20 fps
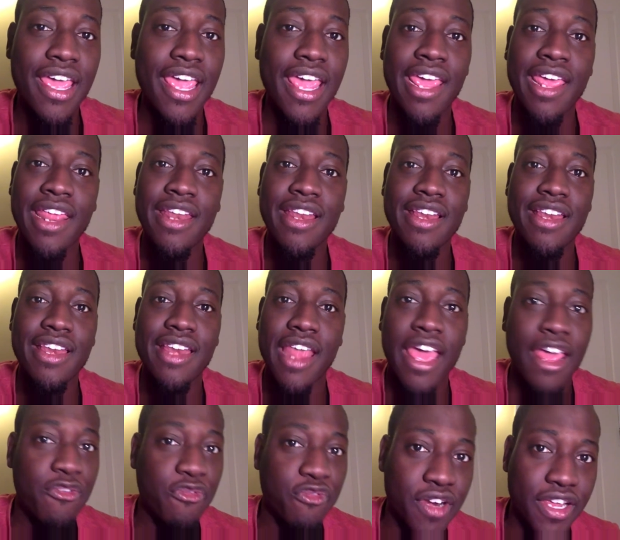and
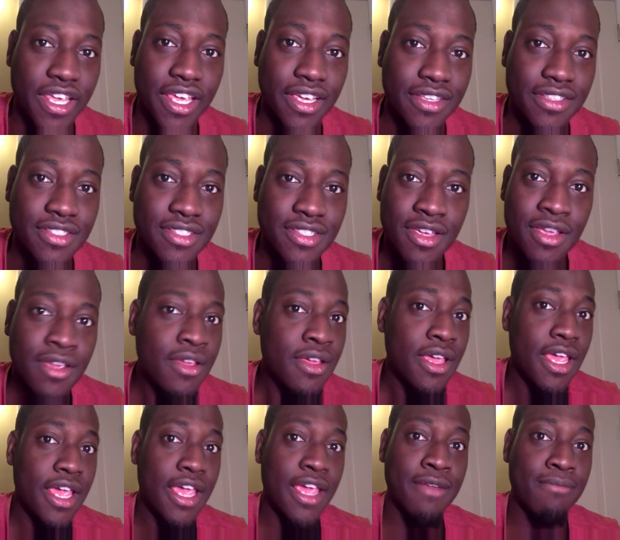Netflix.
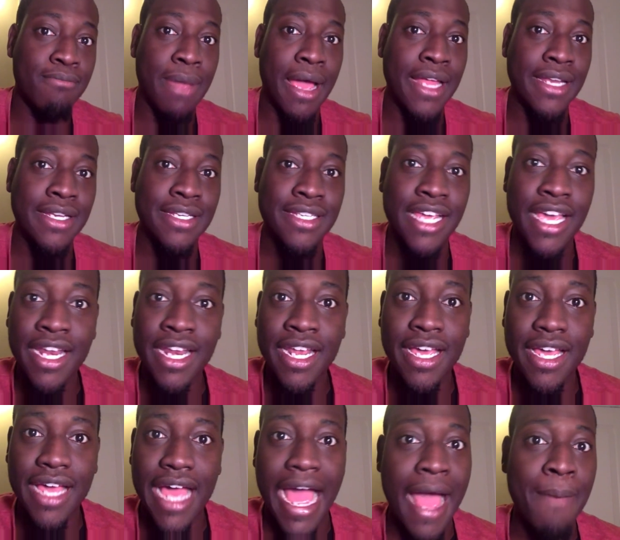And by dinner,
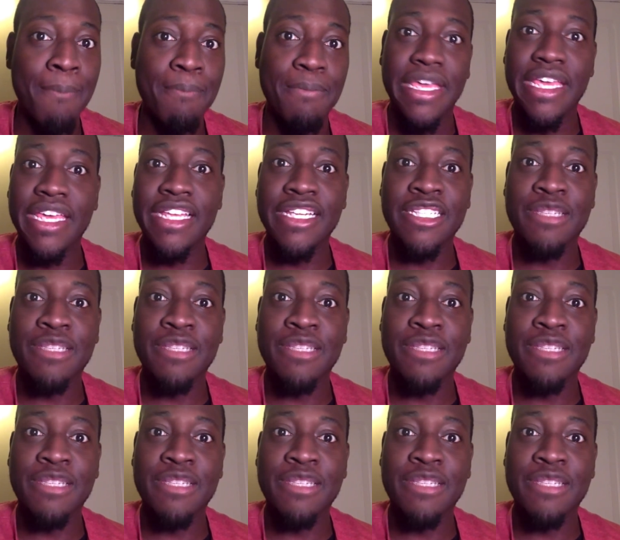I mean